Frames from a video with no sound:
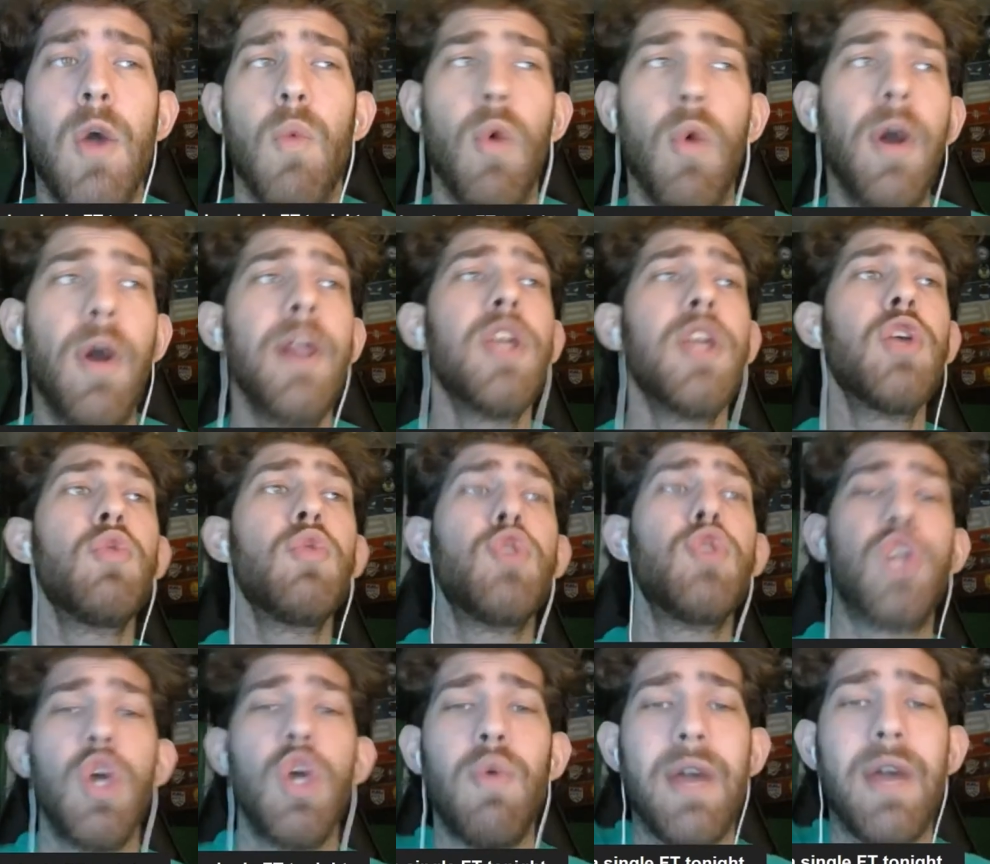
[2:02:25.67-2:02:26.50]
What are you
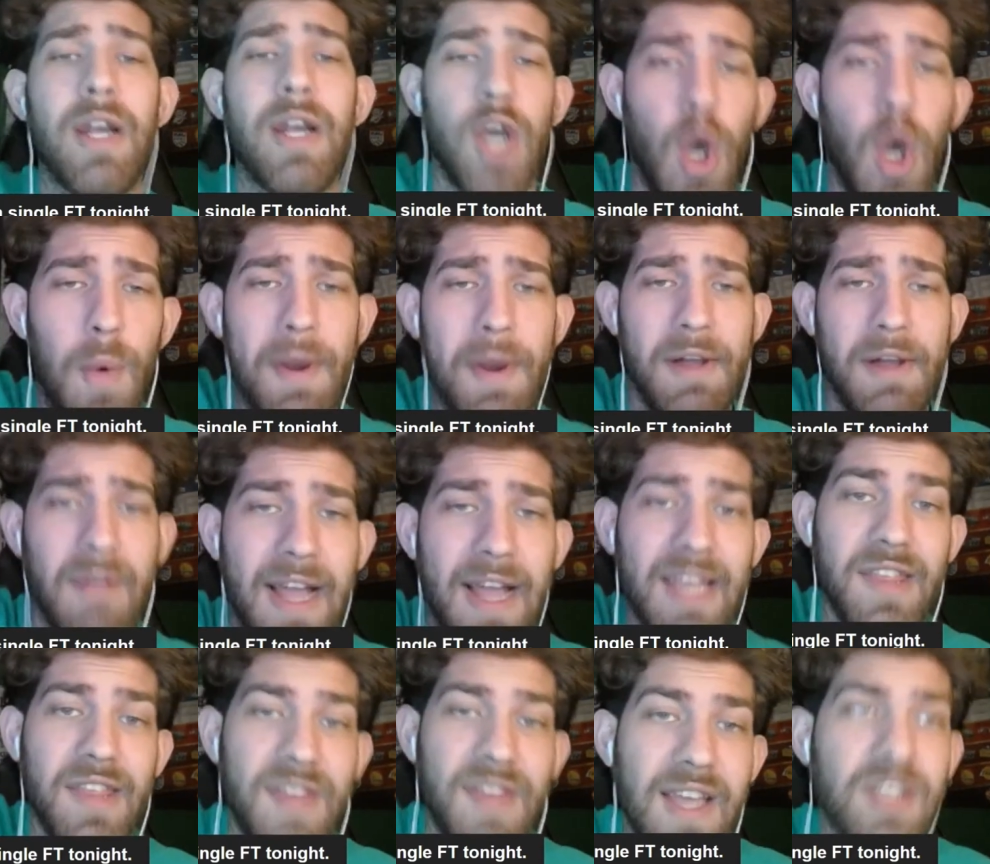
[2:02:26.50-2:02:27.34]
doing going
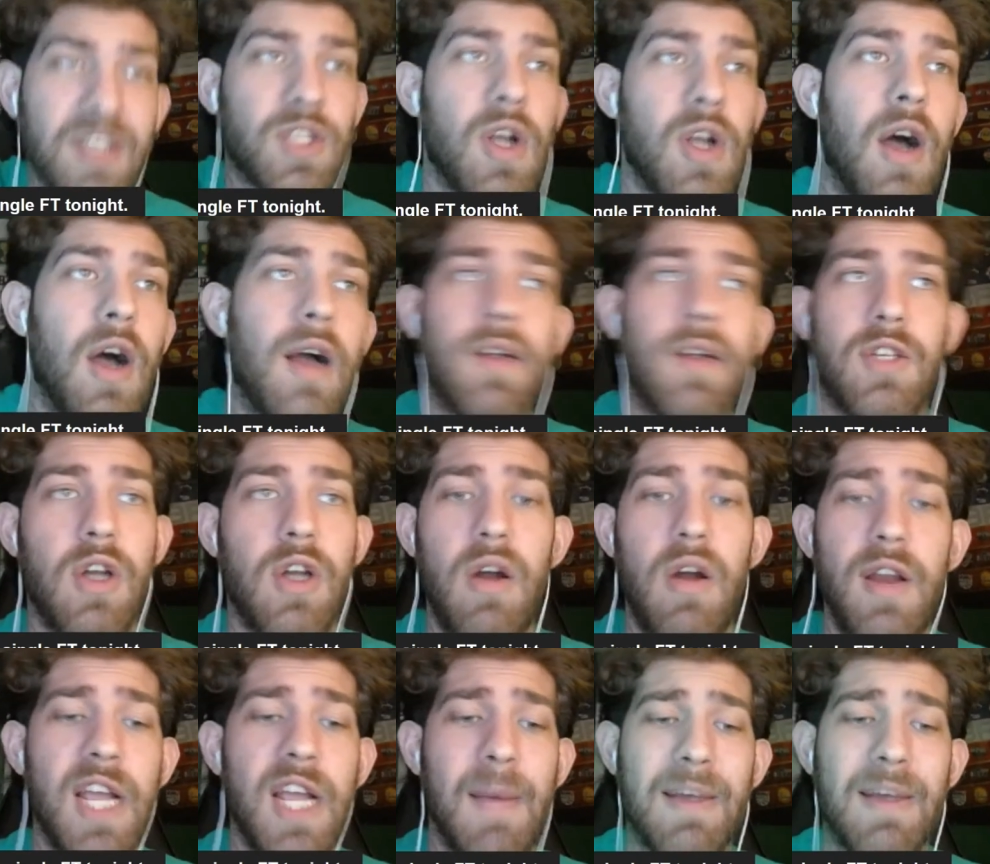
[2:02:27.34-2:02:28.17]
like this? Top
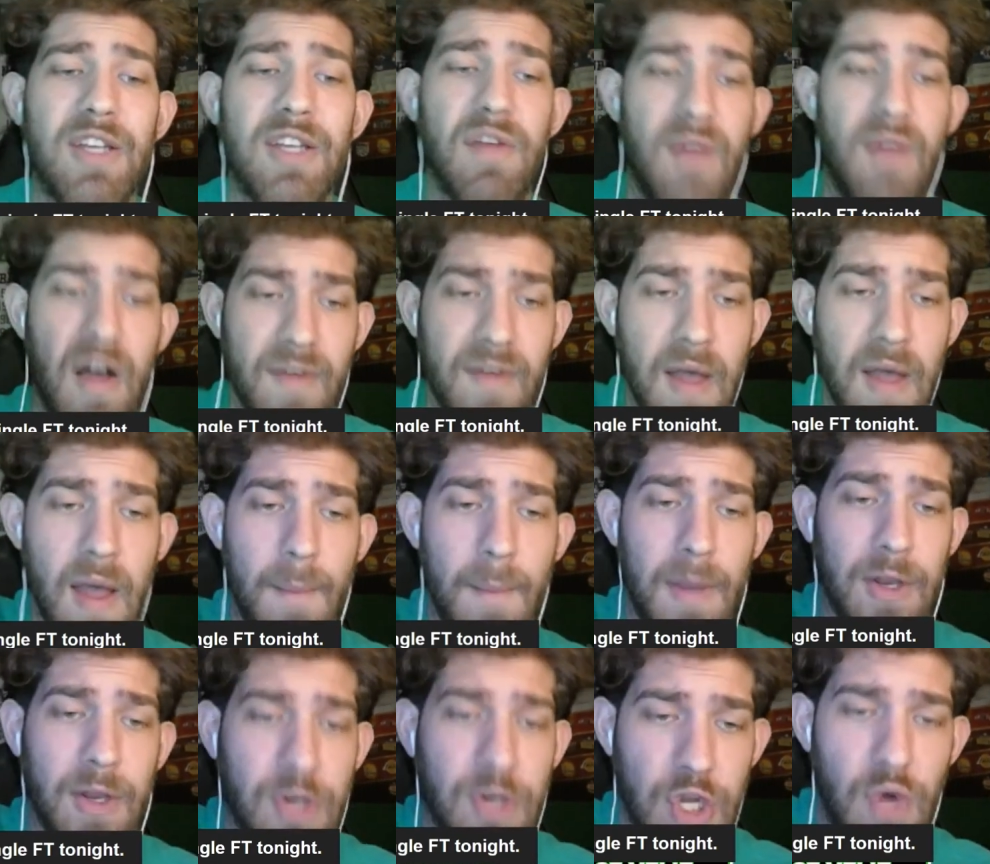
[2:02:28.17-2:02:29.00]
sorry to cut myself off,
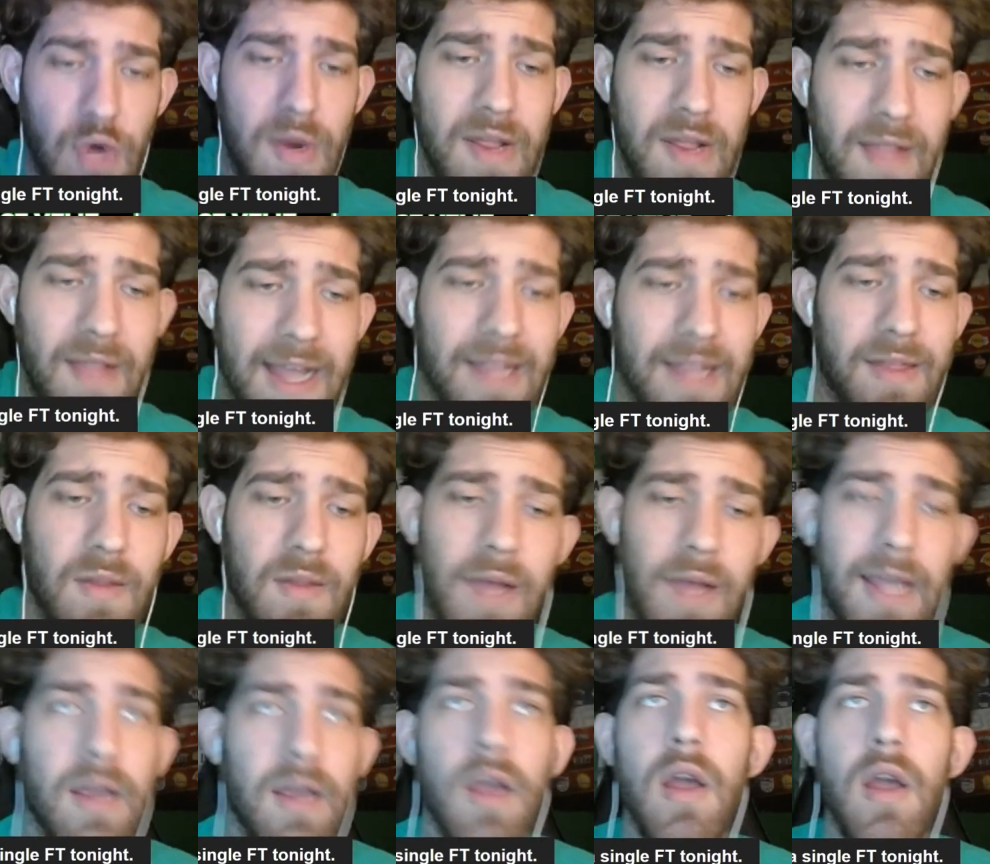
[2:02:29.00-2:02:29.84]
but doing like
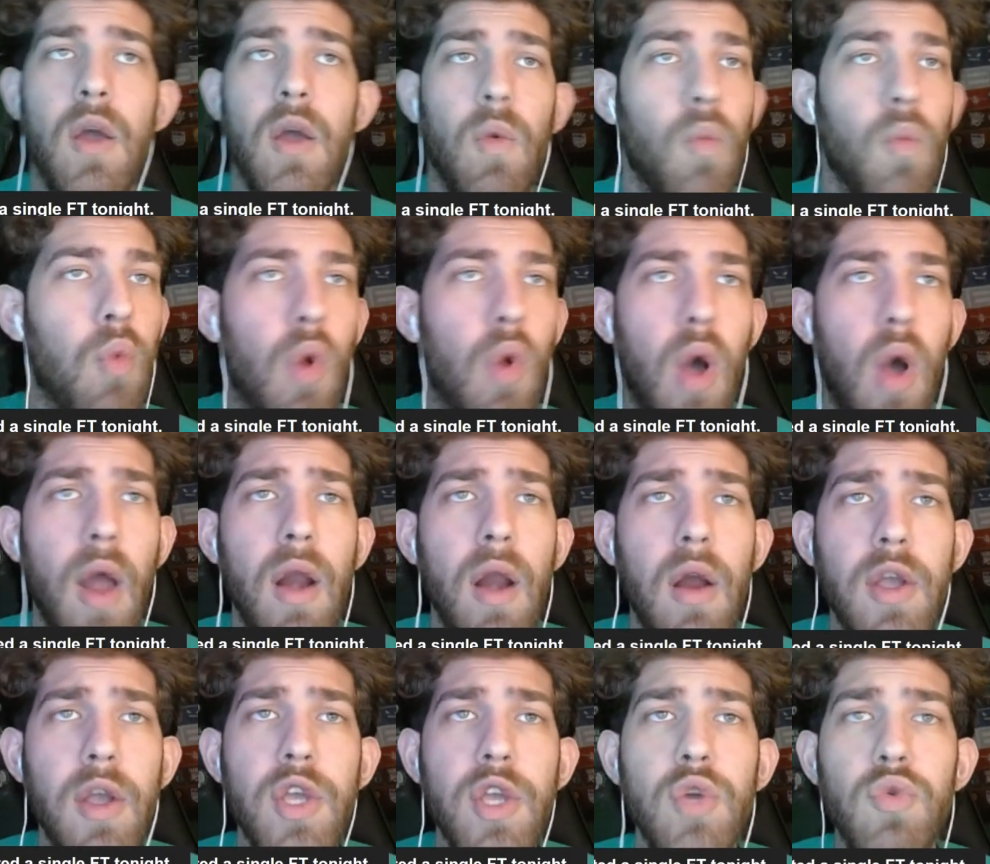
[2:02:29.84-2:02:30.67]
like what
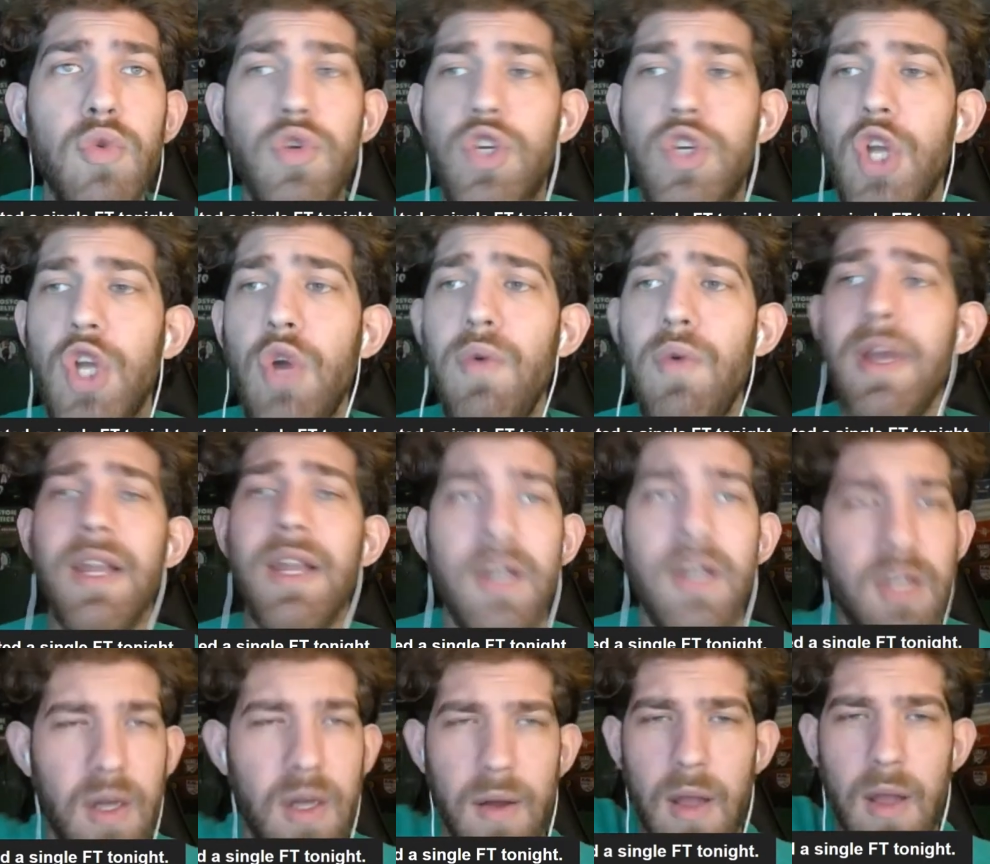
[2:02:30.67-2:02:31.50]
are you
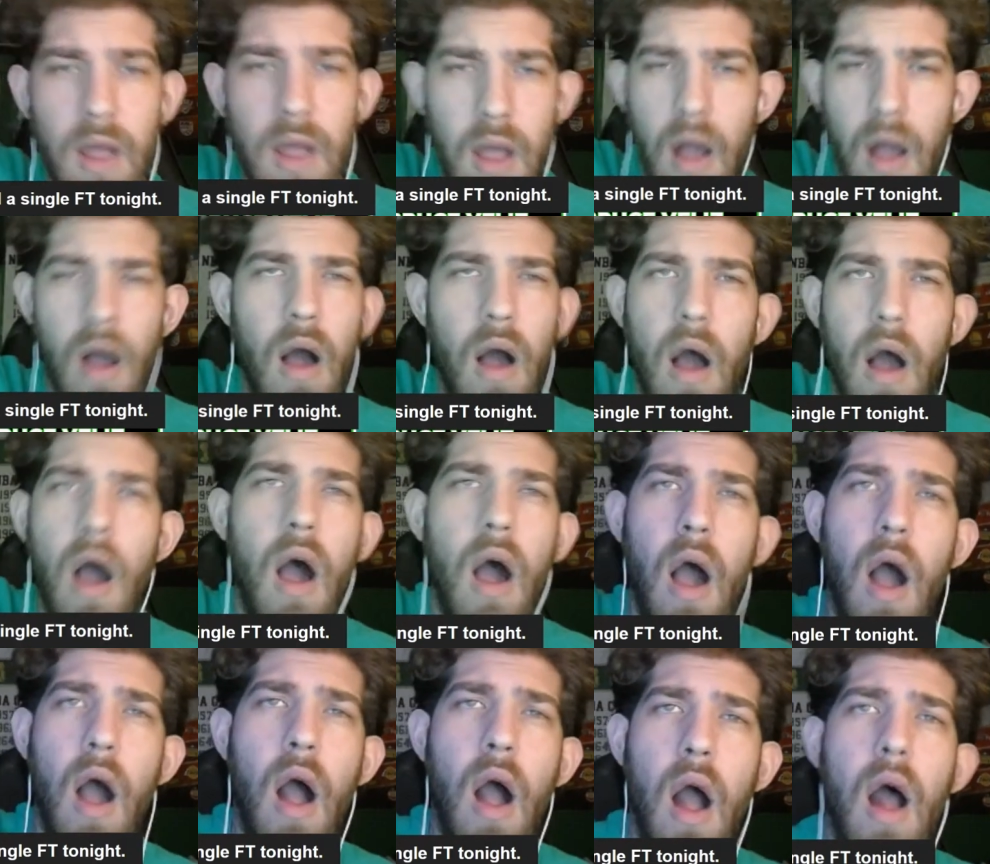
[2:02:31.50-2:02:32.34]
doing to
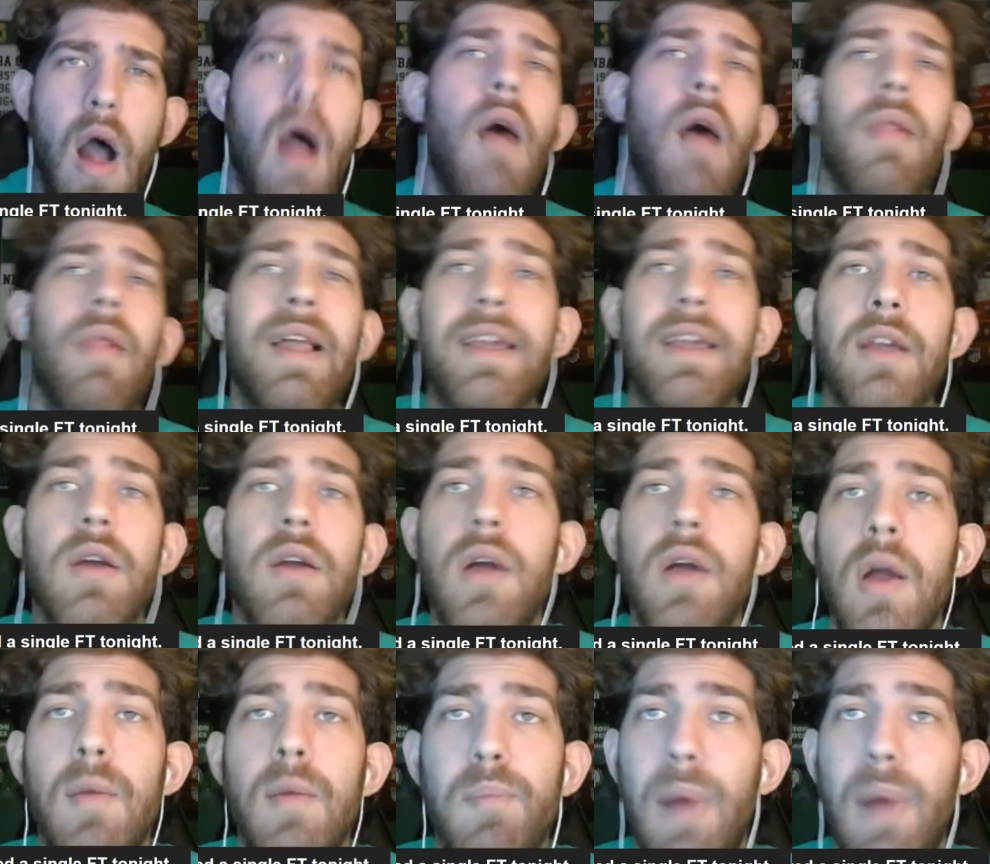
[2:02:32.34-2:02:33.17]
oh like
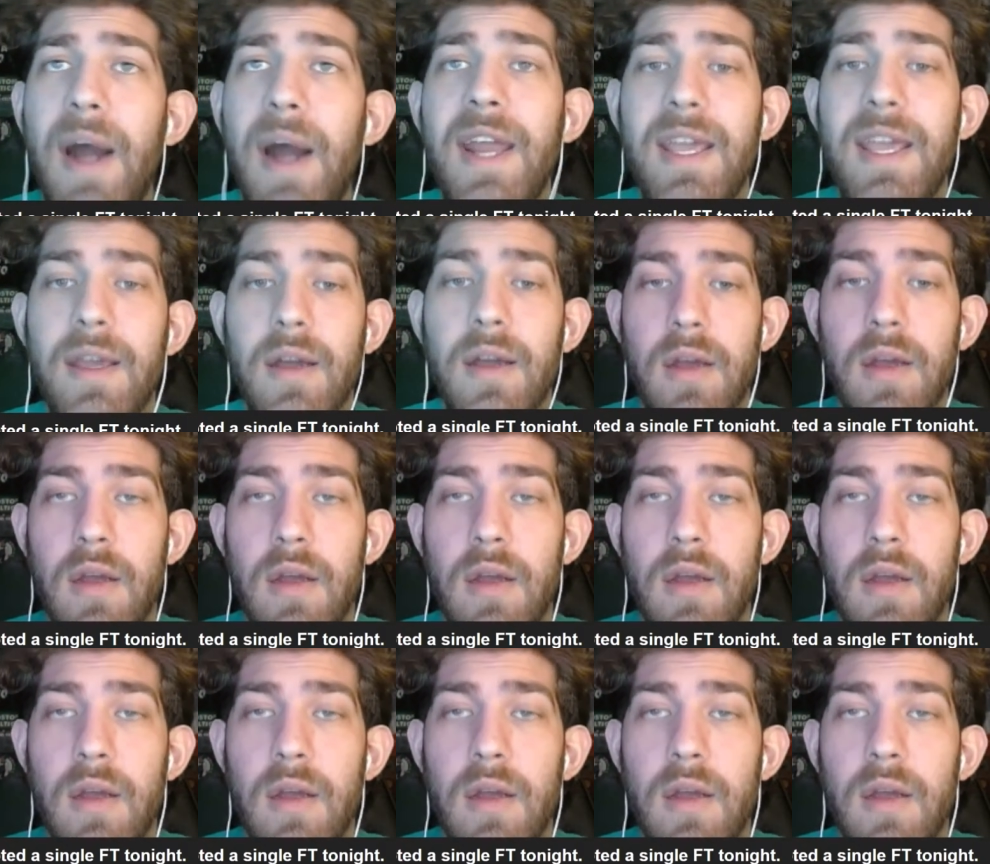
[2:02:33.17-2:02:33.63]
buddy?